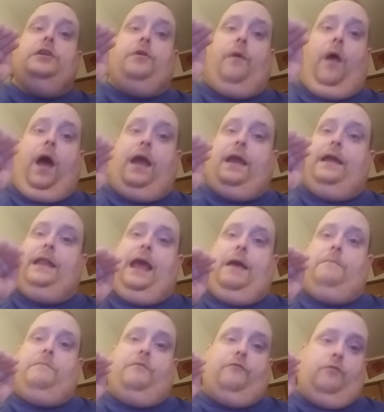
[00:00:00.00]
your eye on
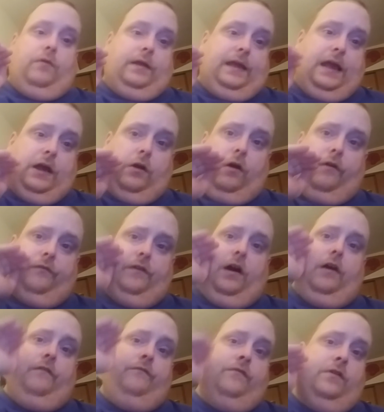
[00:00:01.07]
that before the kickoff
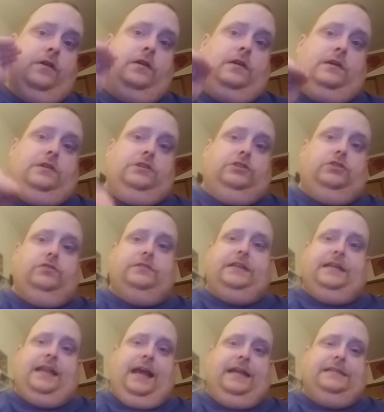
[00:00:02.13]
of
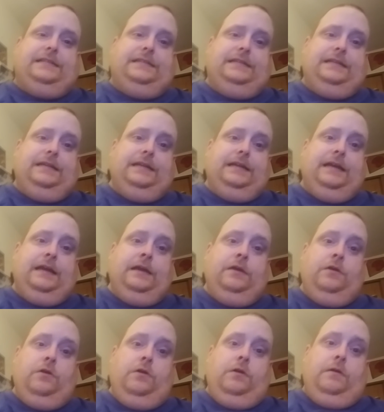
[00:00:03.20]
Tuesday night's
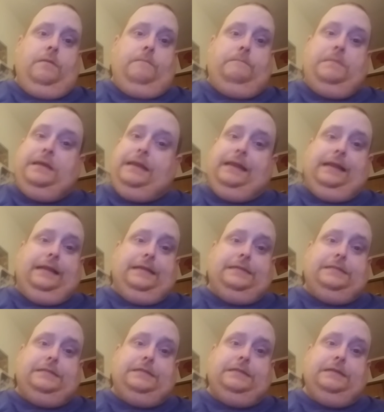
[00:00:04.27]

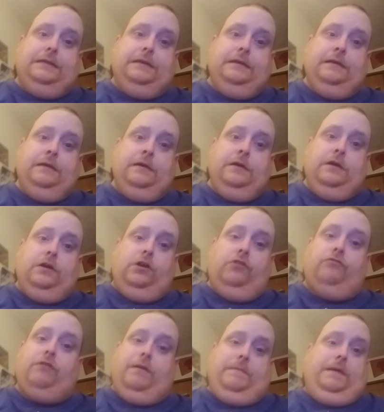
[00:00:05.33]
meaningless,
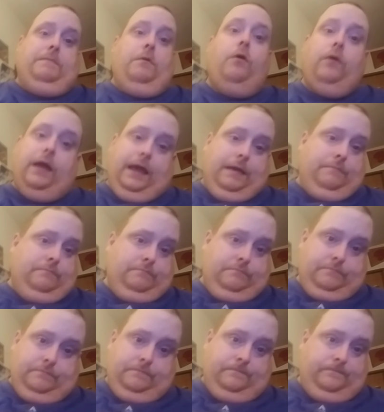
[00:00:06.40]
crummy bowl game.
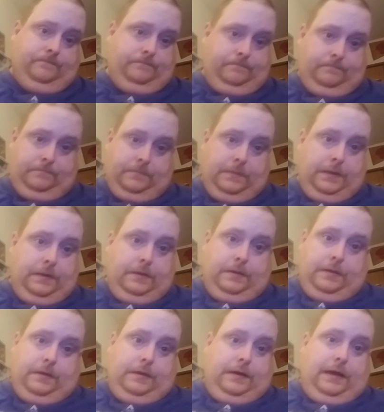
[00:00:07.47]

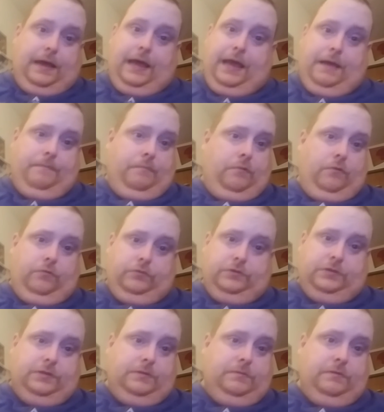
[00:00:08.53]
I hate
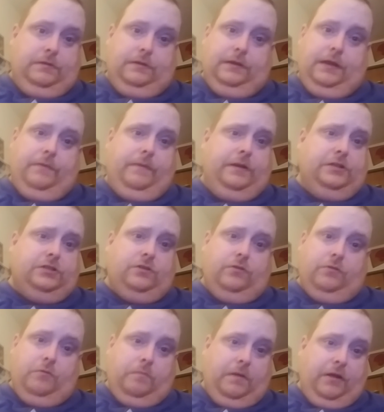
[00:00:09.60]
bowls. Can we just go
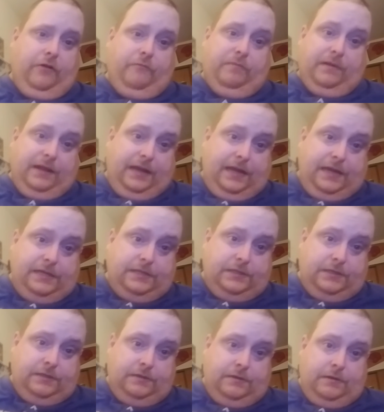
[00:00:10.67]
to a playoff, please?